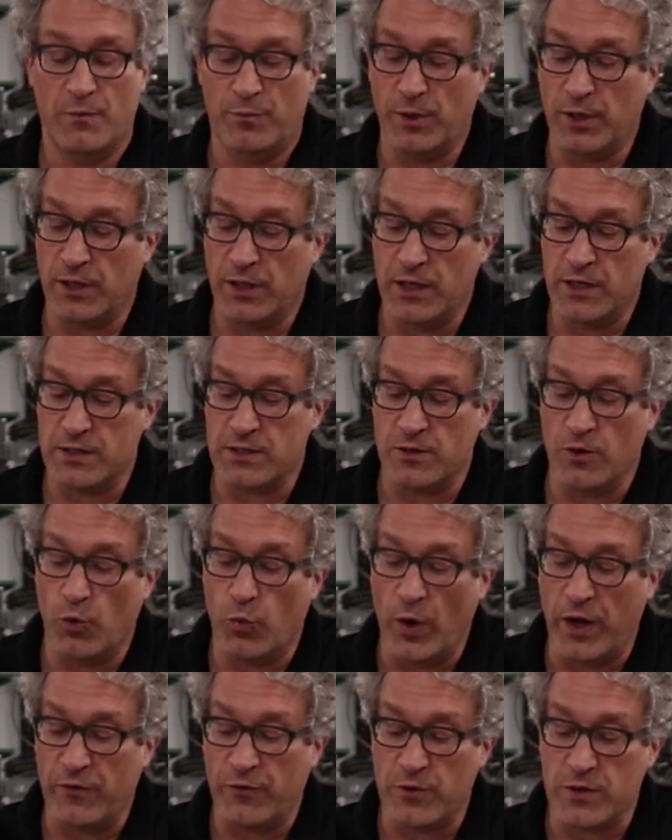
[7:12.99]
but it's a
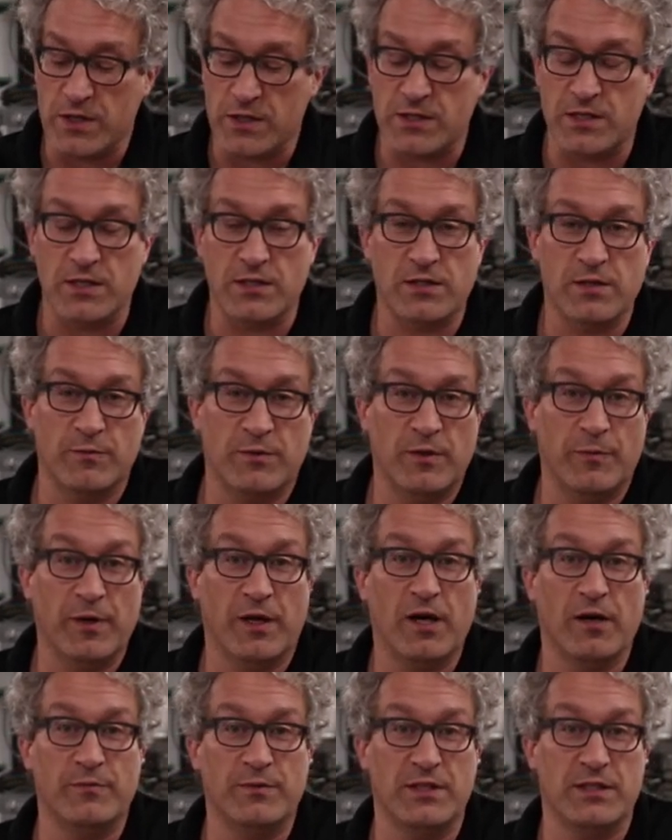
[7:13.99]
way for this system to
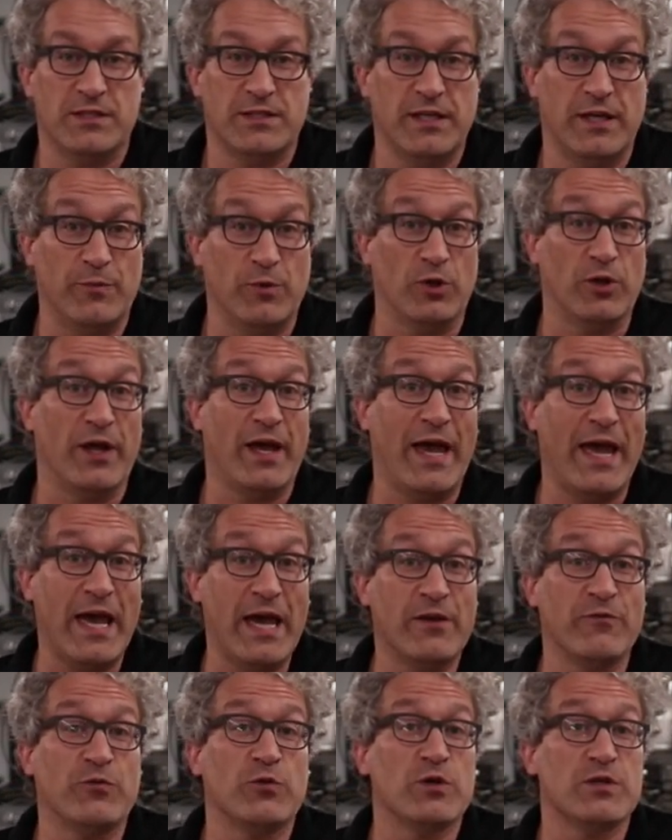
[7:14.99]
become destable
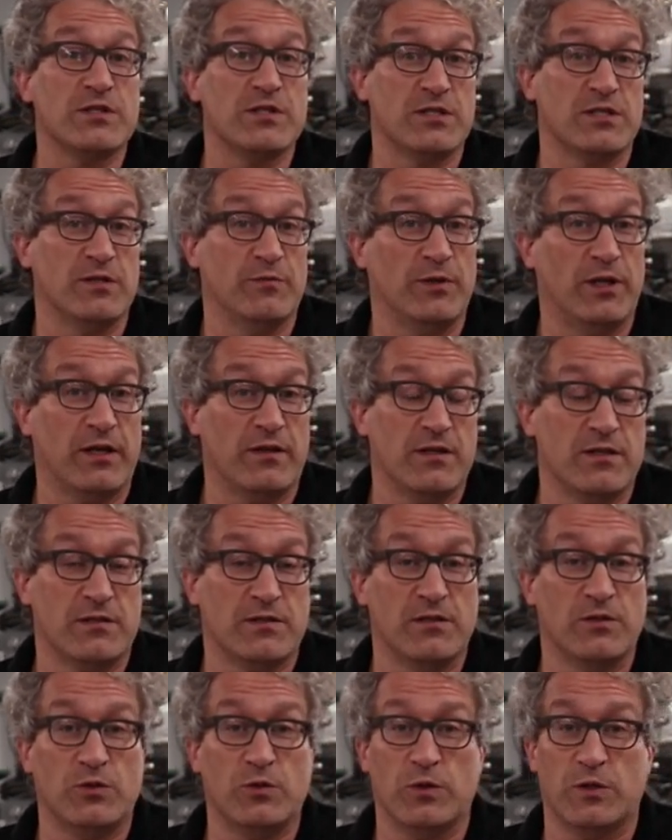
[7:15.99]
and for a system like
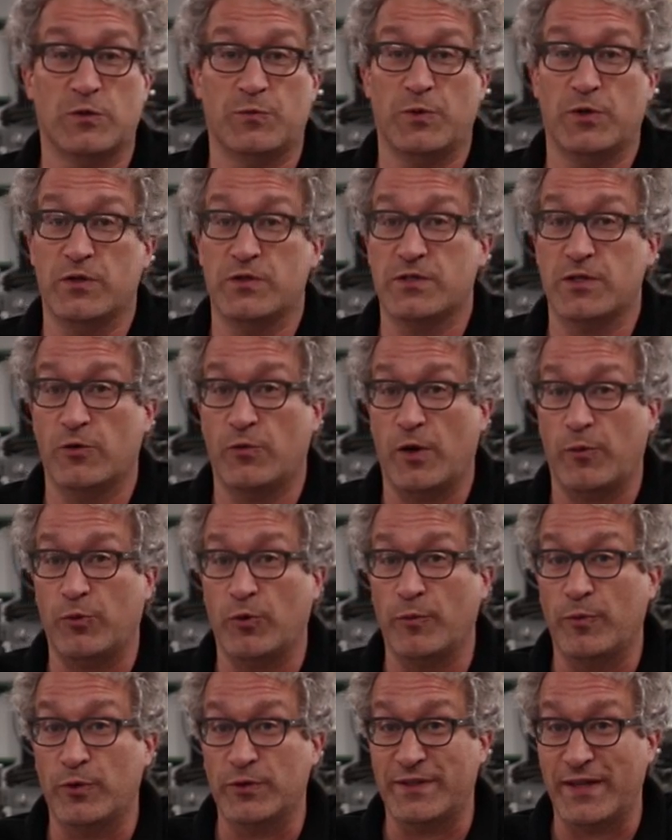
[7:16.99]
this to experience
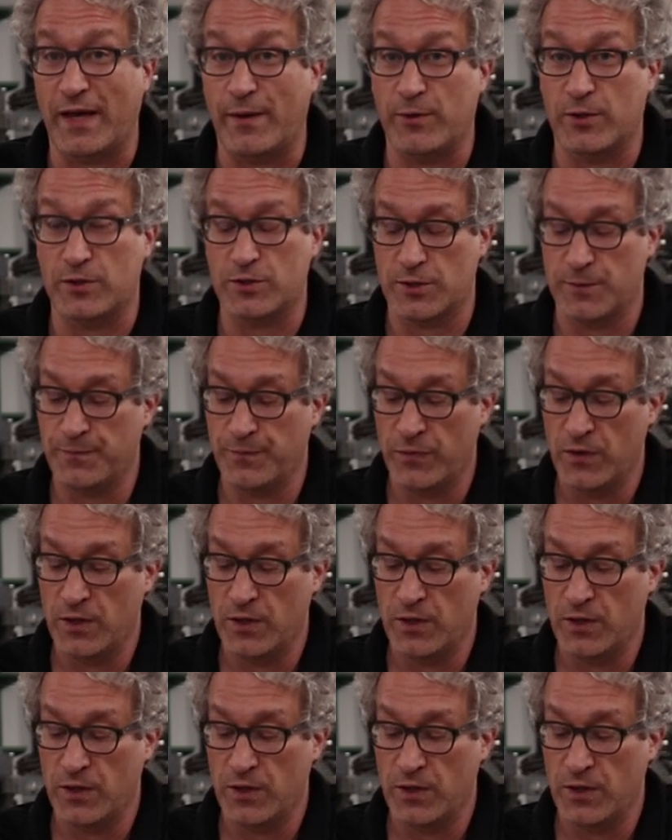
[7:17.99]
irreparable damage.